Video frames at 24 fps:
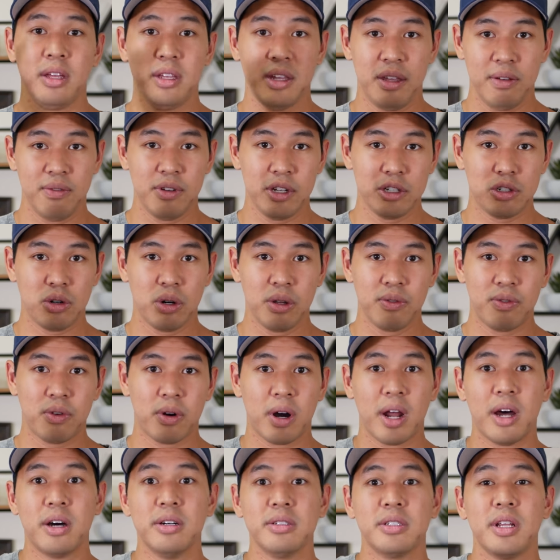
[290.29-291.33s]
give it
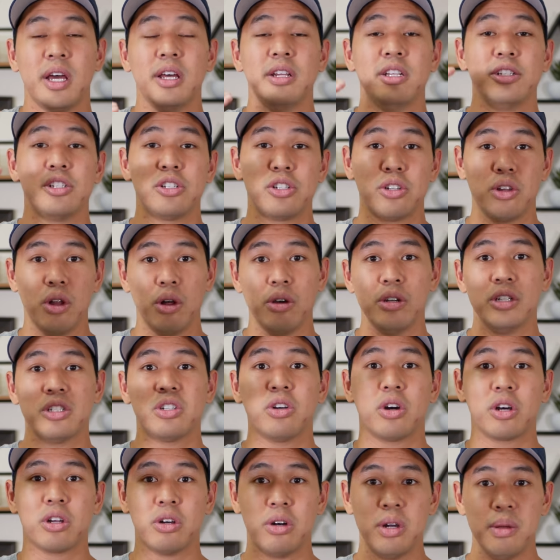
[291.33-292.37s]
24 hours and then slowly
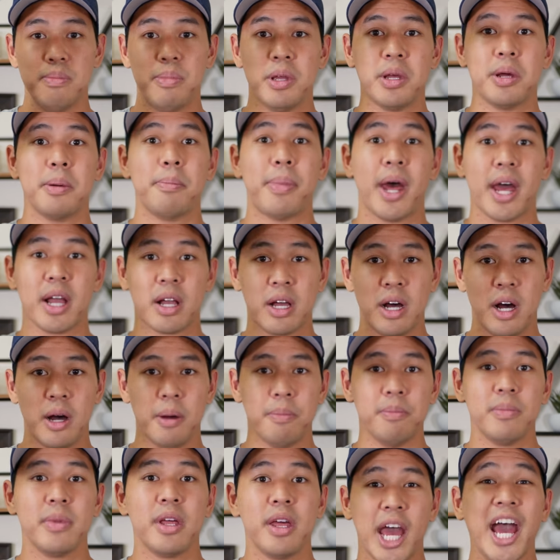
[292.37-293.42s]
start creeping it back
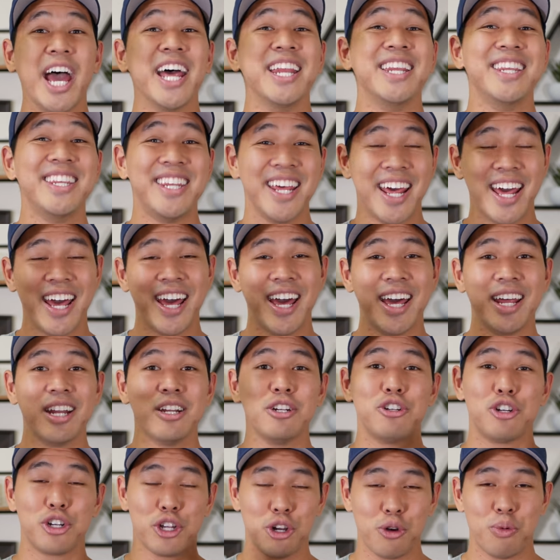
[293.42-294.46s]
up. And
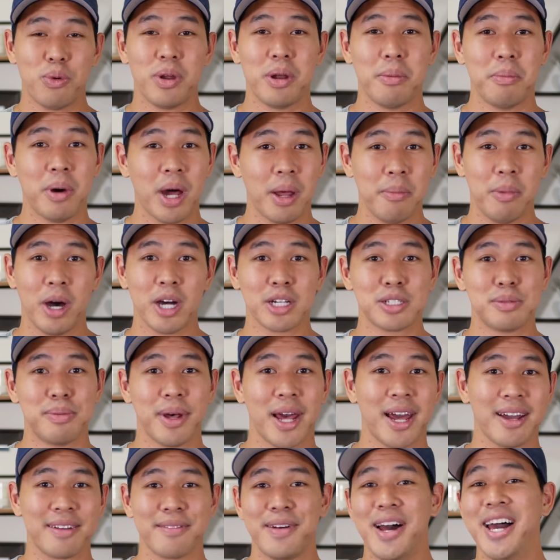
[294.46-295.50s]
then you're gonna win the buy box
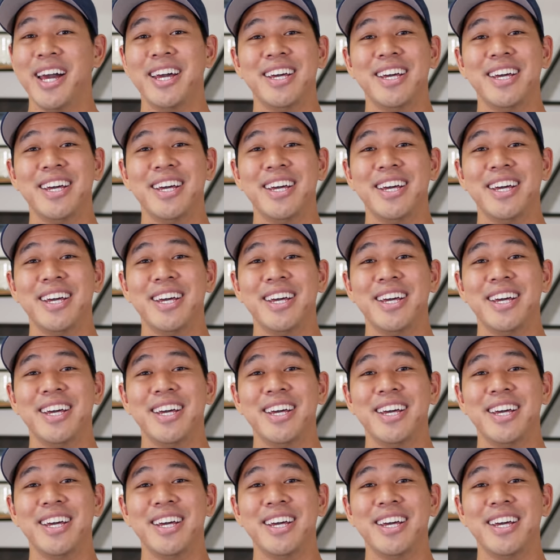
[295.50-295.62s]
back.